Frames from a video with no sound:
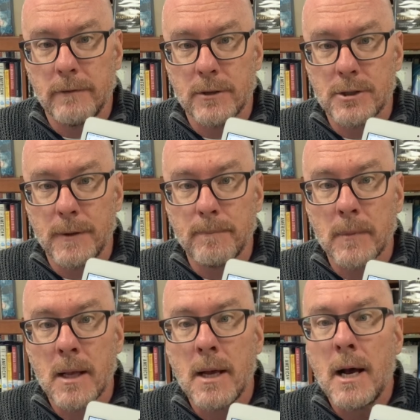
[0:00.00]
version.
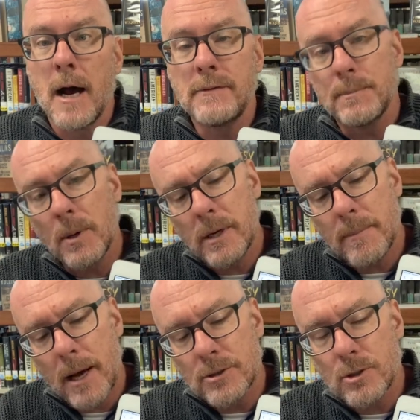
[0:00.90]
I've spoken
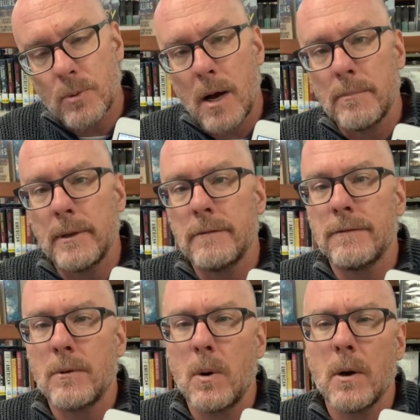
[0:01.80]
about Schwab
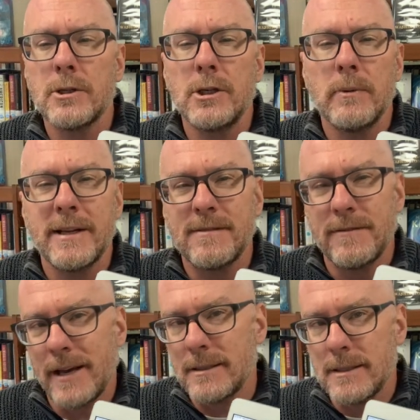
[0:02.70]
before. She writes
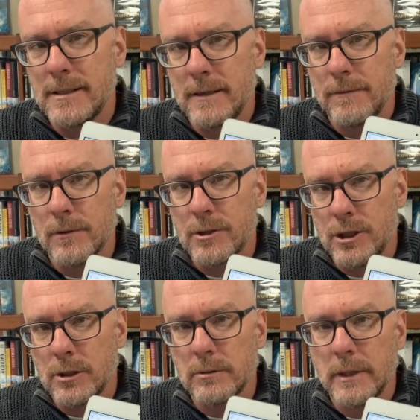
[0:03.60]
fantasy for
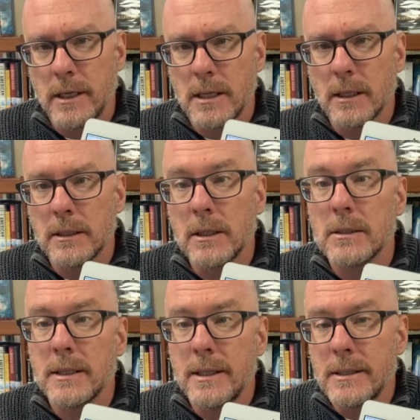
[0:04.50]
children and young adults,
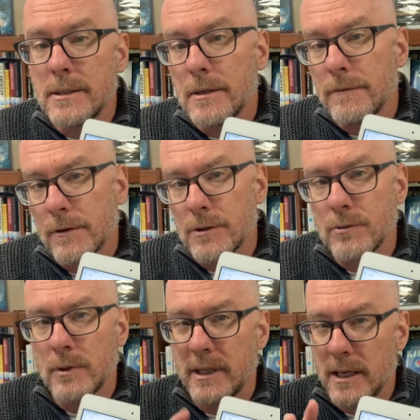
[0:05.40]
and this is her first
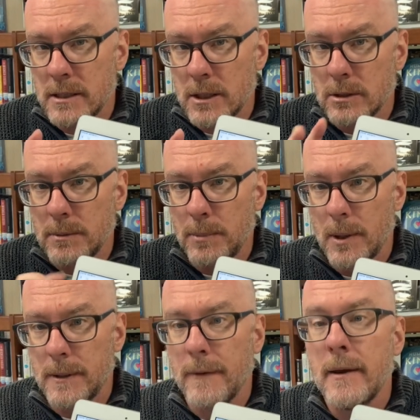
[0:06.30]
really adult
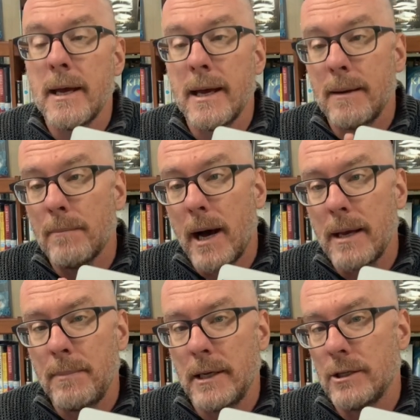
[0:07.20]
book. In my
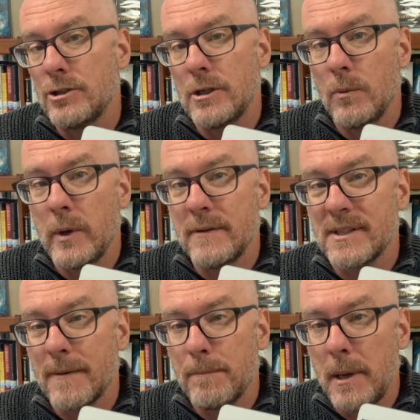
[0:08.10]
opinion, she weaves
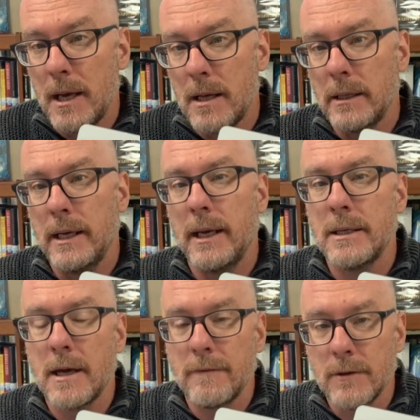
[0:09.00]
compelling and
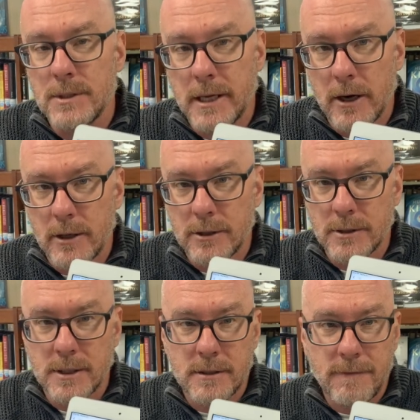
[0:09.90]
diverse characters
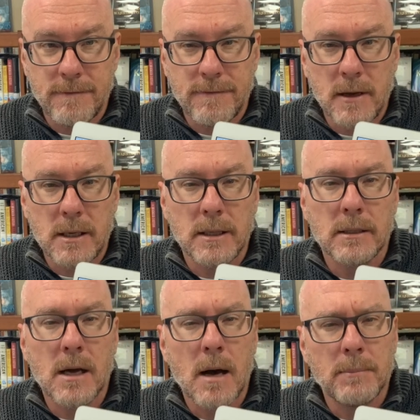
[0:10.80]
into fun and
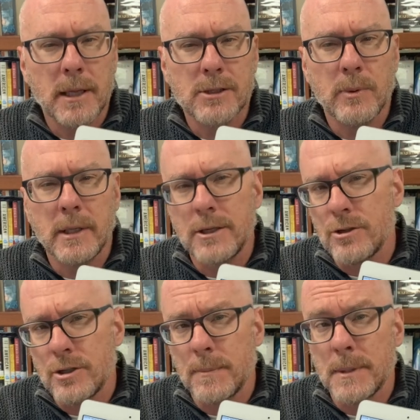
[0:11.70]
complex
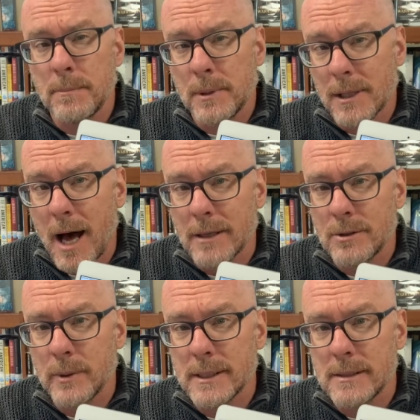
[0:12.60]
relationships and plot
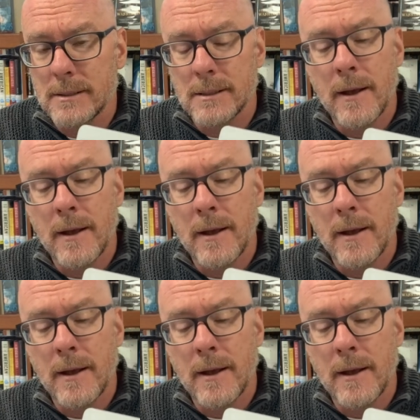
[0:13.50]
twists.